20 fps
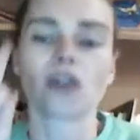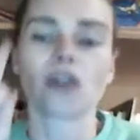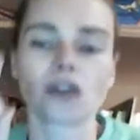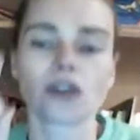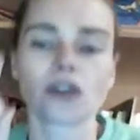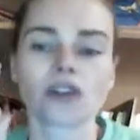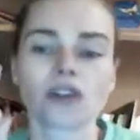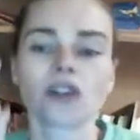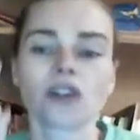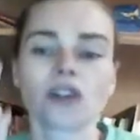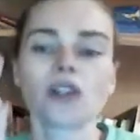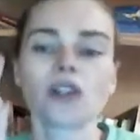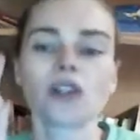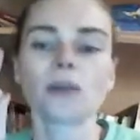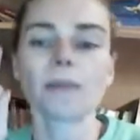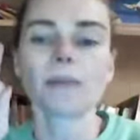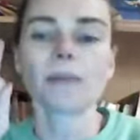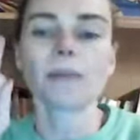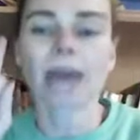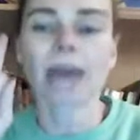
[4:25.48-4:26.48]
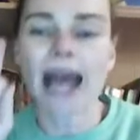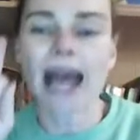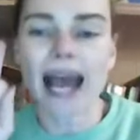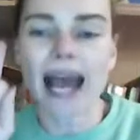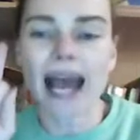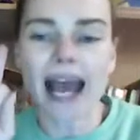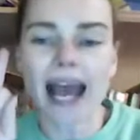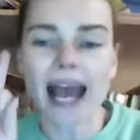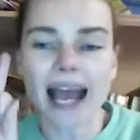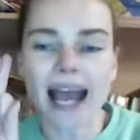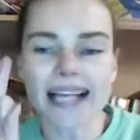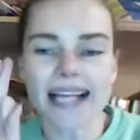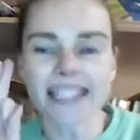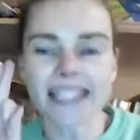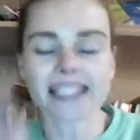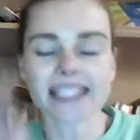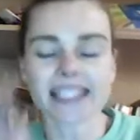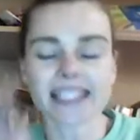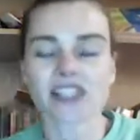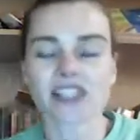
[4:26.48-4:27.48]
Ng
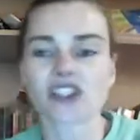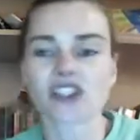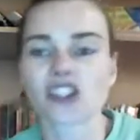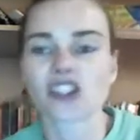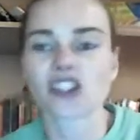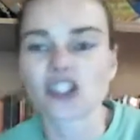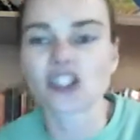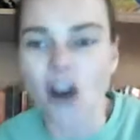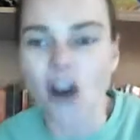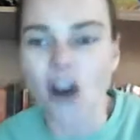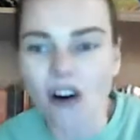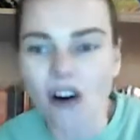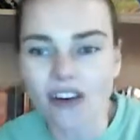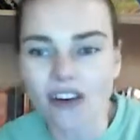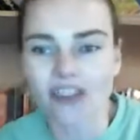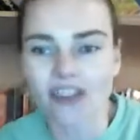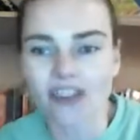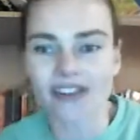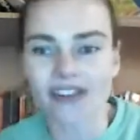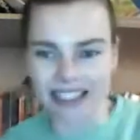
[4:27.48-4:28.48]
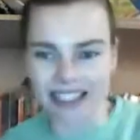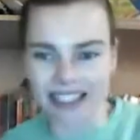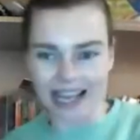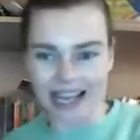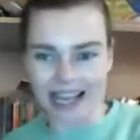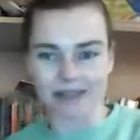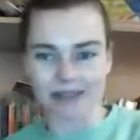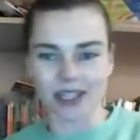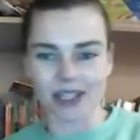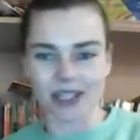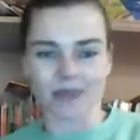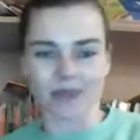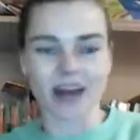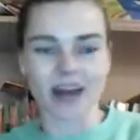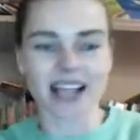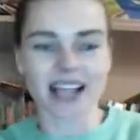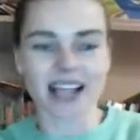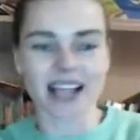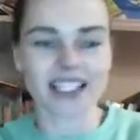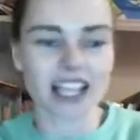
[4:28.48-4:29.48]
makes song. Reception,
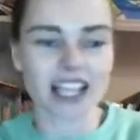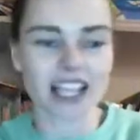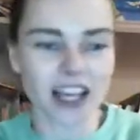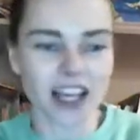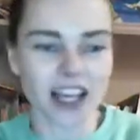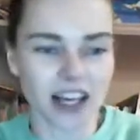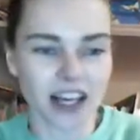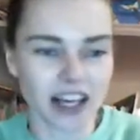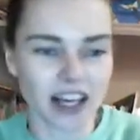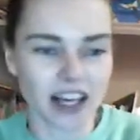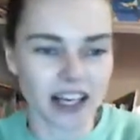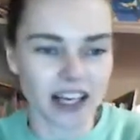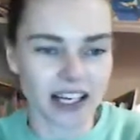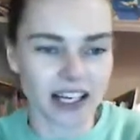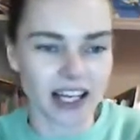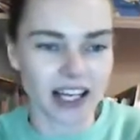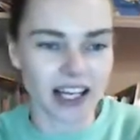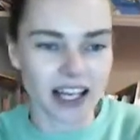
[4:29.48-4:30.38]
well done.